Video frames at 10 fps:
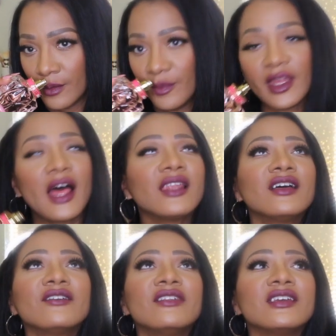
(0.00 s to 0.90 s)
But I
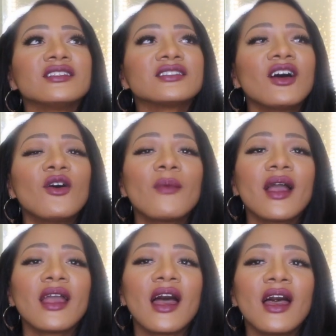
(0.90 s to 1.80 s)
love this. Oh
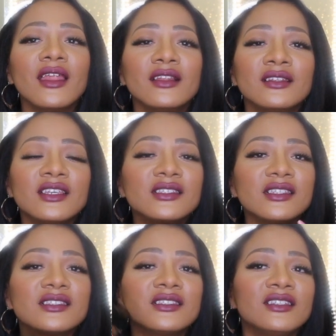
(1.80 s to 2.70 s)
my God.
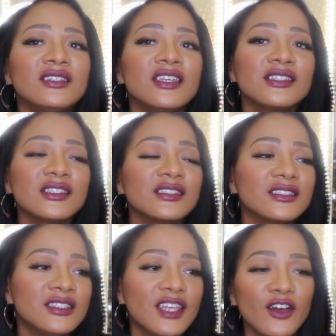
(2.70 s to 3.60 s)
This is, this
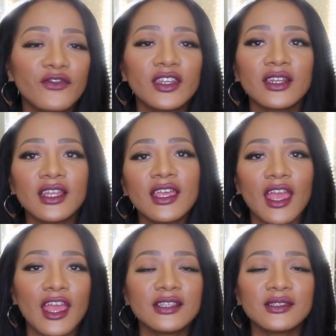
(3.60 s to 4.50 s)
is definitely
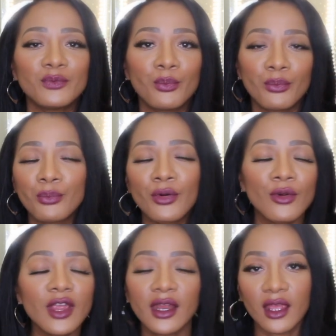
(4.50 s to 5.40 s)
a
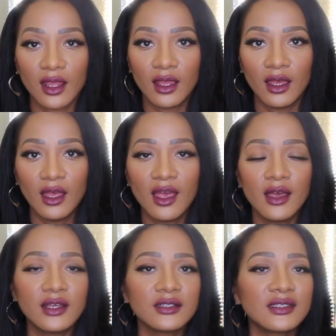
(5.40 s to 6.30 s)
pretty,
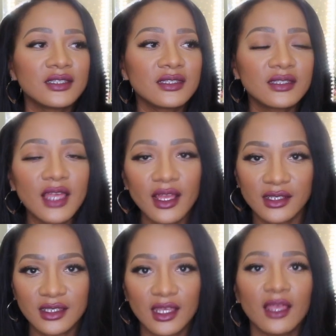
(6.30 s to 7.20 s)

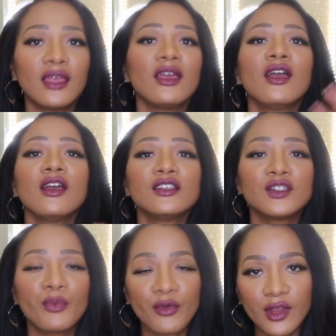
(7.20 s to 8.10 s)
sexy
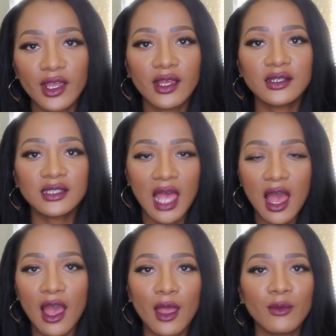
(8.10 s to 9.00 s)

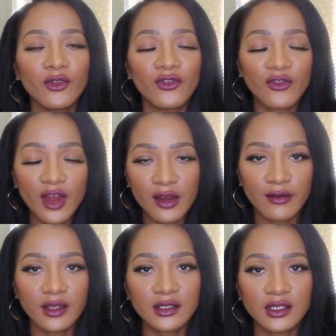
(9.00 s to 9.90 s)
springtime
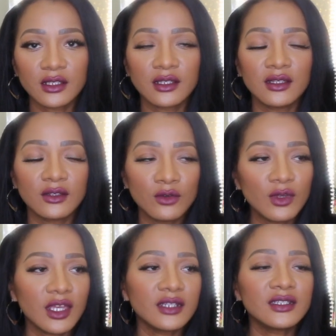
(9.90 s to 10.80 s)
fragrance.
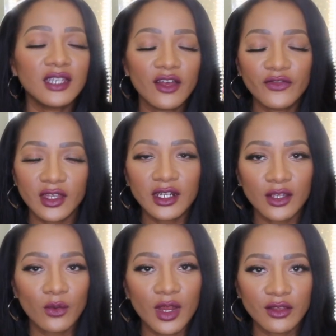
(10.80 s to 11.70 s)
You can
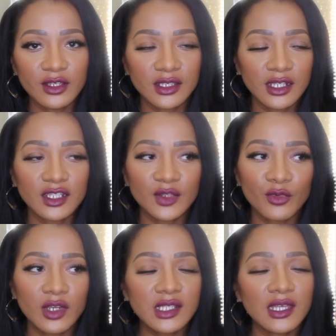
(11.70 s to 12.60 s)
definitely wear this in the
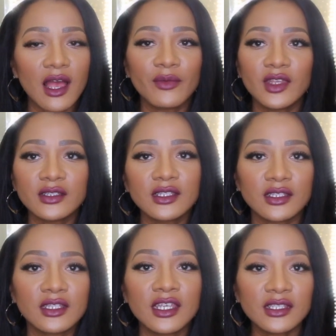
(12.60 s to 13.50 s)
springtime. This
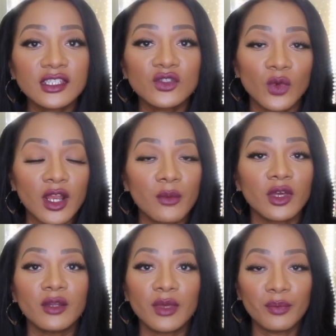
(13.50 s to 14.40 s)
is, this is what I'm
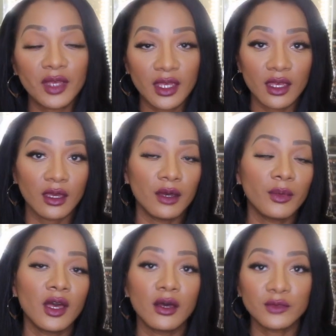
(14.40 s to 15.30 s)
gonna be picking
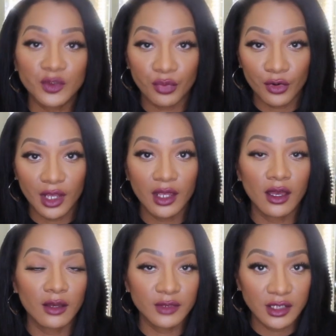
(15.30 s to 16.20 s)
up come spring,
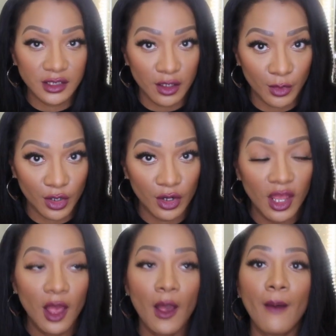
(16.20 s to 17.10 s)
come summer.
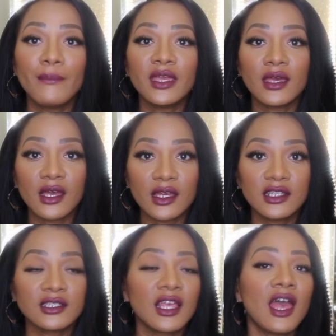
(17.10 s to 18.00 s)

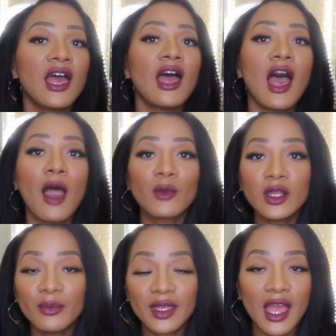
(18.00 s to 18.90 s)
Because I'm
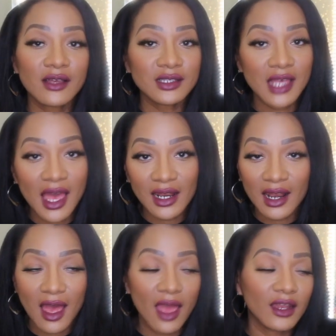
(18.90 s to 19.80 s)
gonna be outside a
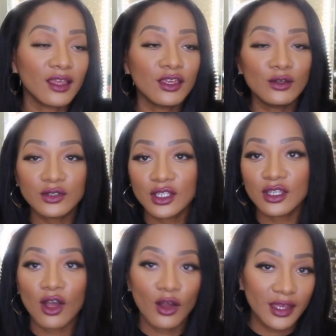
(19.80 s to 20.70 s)
lot in Houston,
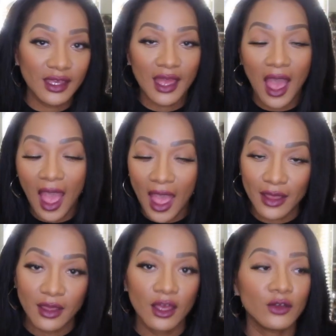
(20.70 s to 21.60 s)
y'all. It get
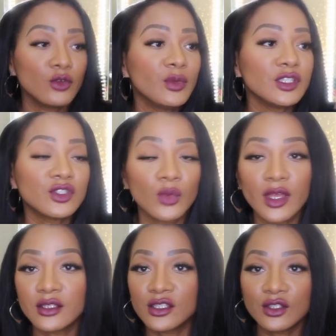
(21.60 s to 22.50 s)
hot. You be
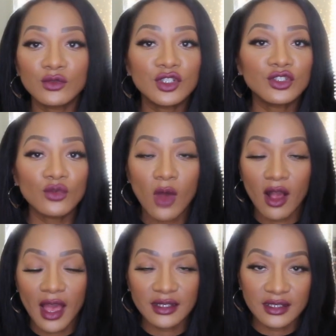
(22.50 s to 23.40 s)
sweating. Soon as you
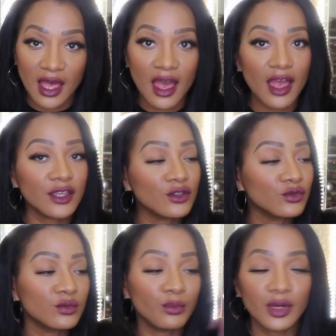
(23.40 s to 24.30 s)
walk outside,
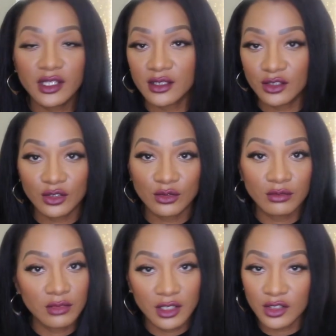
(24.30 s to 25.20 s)
you bust
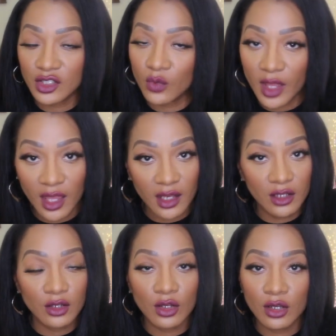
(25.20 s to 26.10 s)
into in a
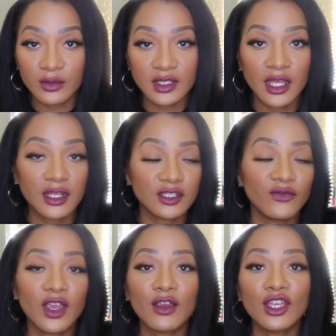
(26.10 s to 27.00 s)
sweat. You know what I'm saying? It's
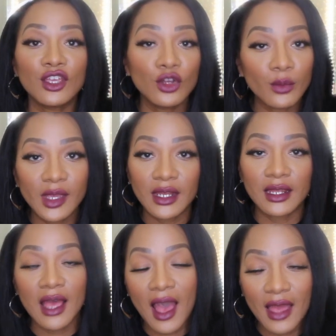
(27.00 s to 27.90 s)
very humid
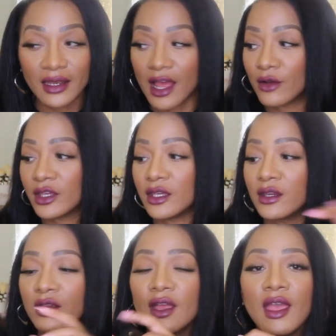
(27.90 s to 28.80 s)
and hot down
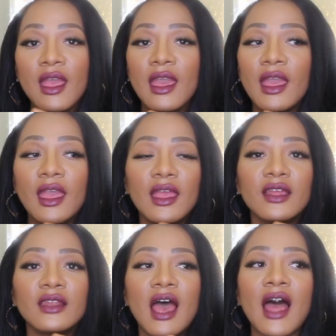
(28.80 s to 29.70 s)
here,
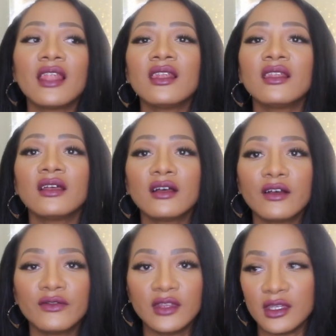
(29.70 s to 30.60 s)
and I
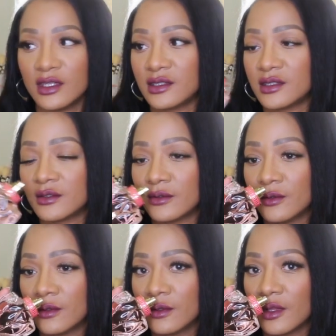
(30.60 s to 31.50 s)
love this
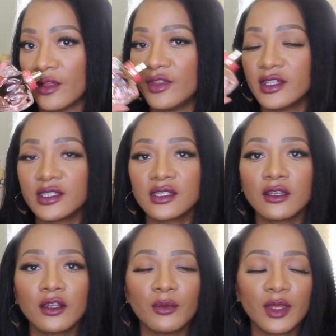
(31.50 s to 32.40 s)
this is
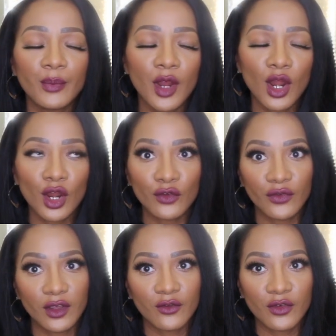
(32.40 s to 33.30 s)
gonna be
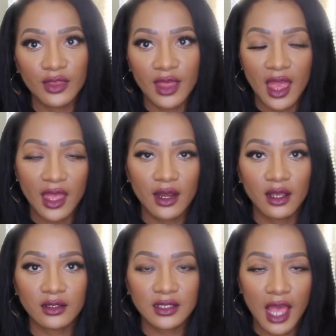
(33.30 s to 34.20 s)
perfect for
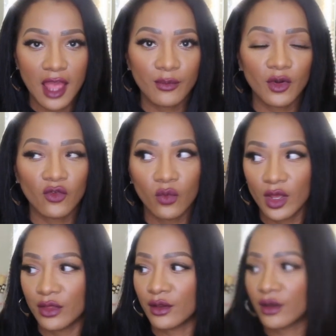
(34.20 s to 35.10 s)
that type of
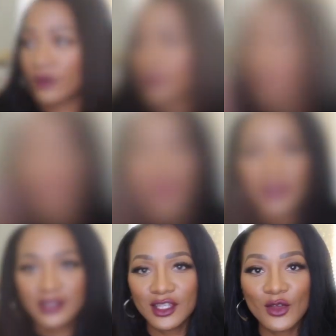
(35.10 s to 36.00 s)
weather. All
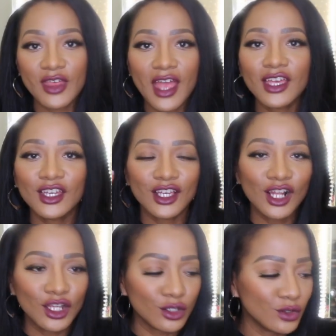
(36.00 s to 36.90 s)
right, so that
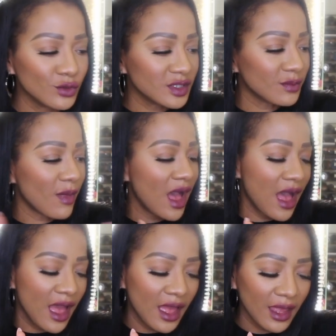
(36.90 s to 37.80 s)
concludes
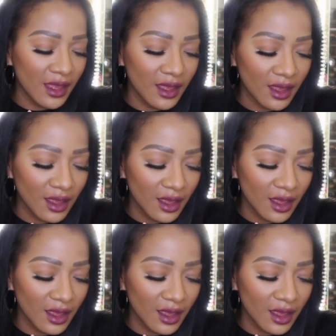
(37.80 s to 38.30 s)
my